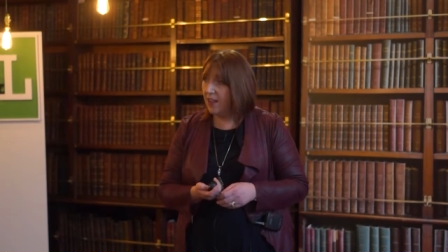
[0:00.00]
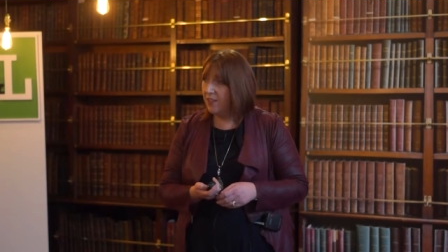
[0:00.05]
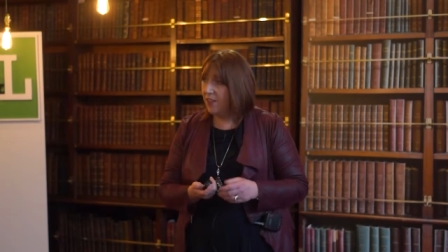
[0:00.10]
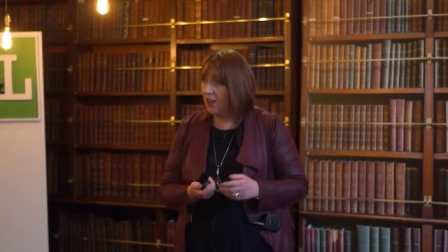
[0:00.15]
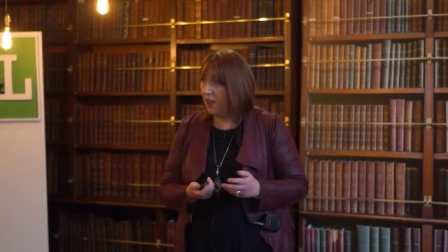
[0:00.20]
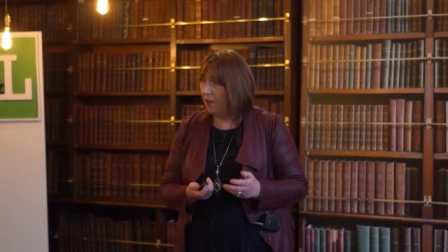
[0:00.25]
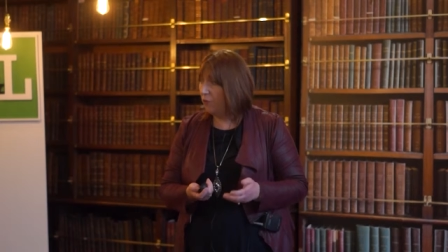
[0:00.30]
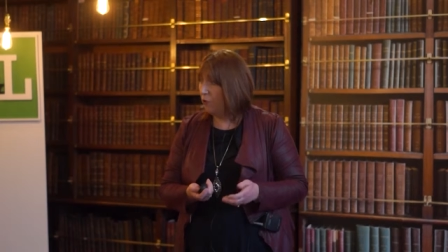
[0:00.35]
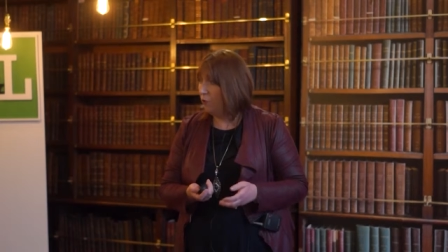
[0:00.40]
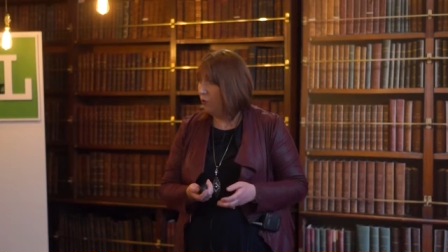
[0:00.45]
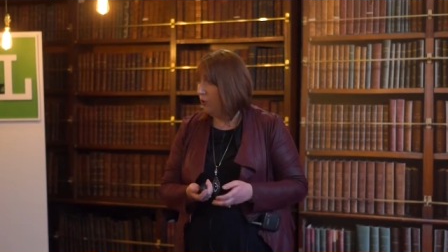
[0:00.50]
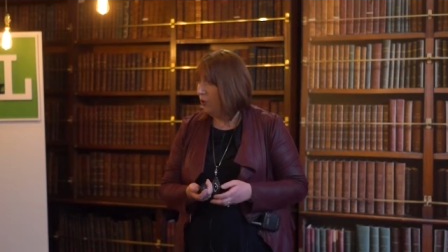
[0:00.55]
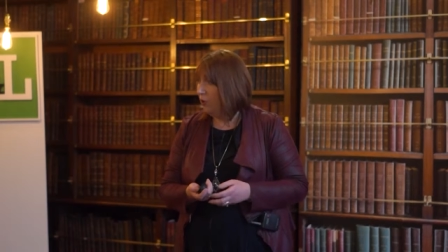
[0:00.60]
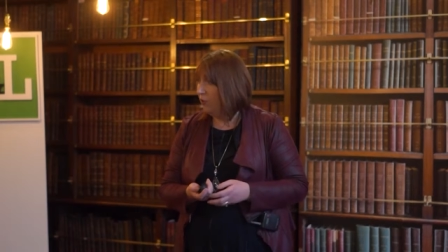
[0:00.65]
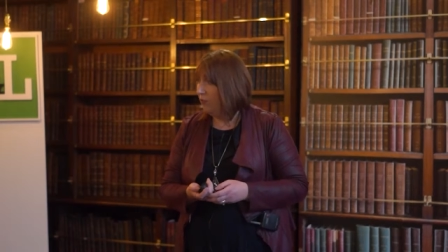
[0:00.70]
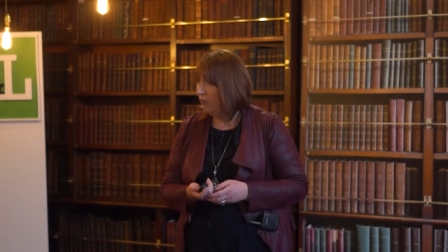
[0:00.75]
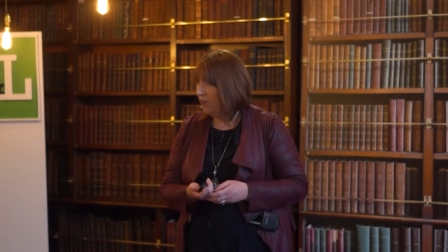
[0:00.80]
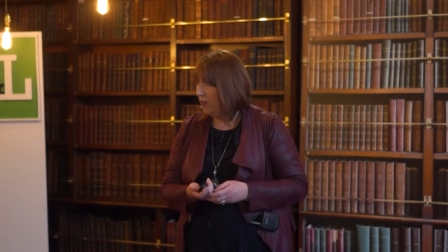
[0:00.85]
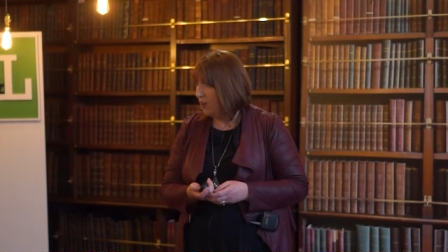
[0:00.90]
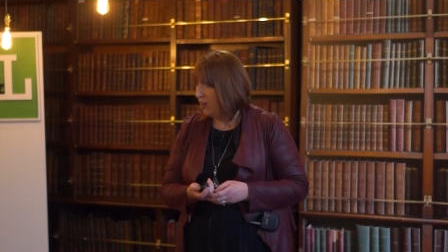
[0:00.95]
and they have their own
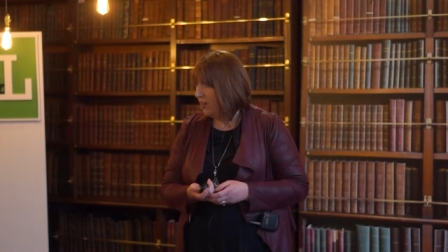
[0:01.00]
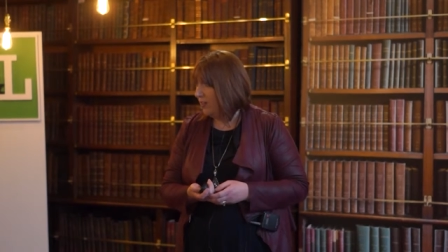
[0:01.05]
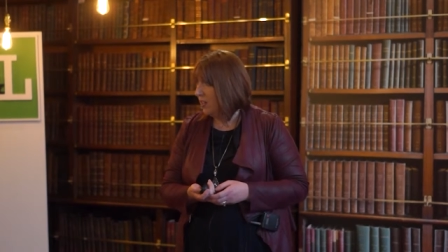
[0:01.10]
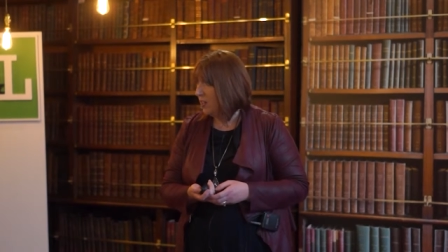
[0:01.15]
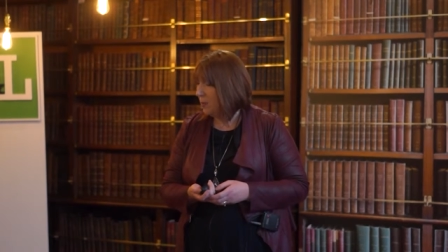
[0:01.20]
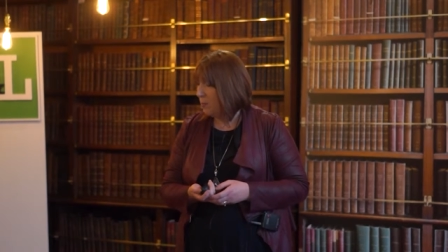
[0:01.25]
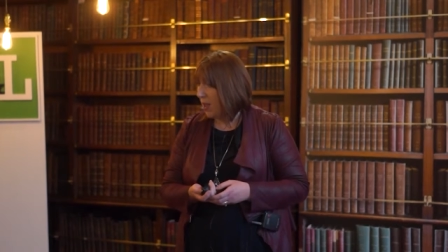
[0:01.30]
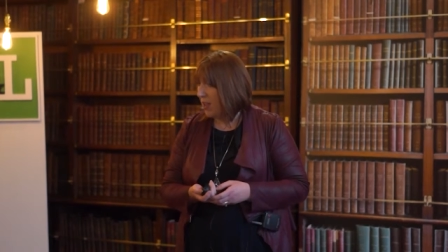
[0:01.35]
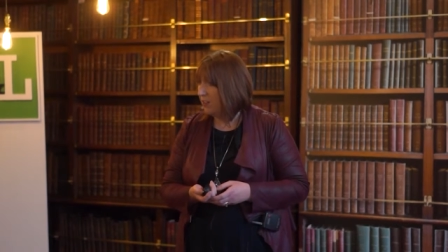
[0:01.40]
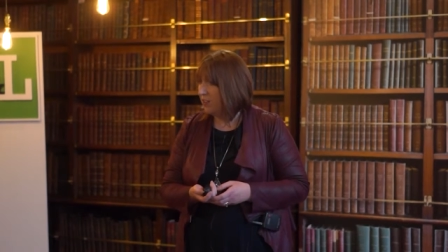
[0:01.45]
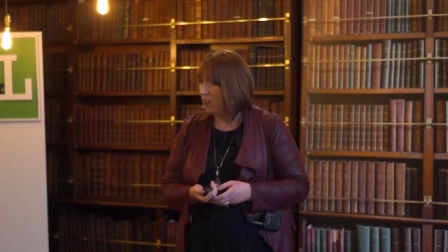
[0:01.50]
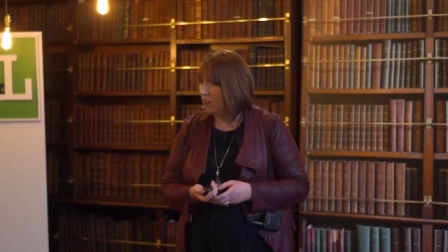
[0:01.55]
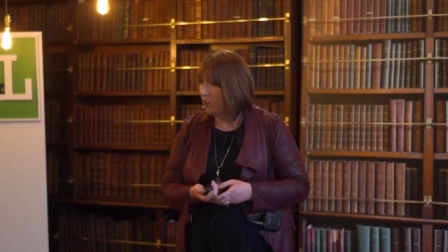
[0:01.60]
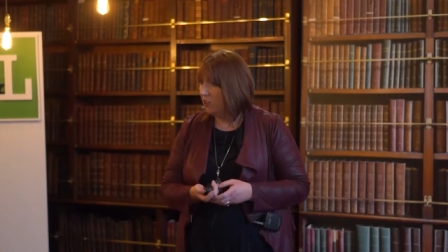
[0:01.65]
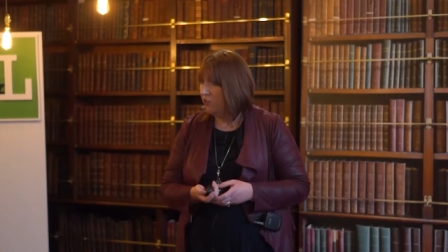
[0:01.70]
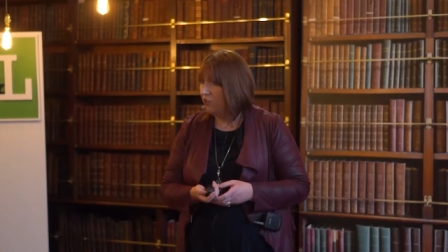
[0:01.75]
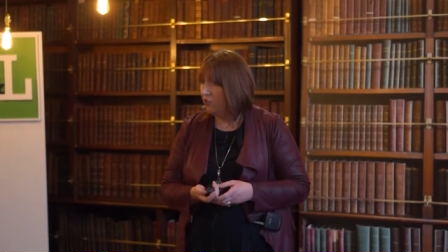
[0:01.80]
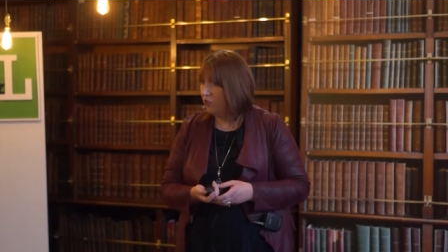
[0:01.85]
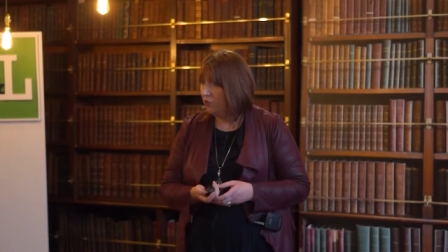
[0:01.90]
love of learning that they pass on to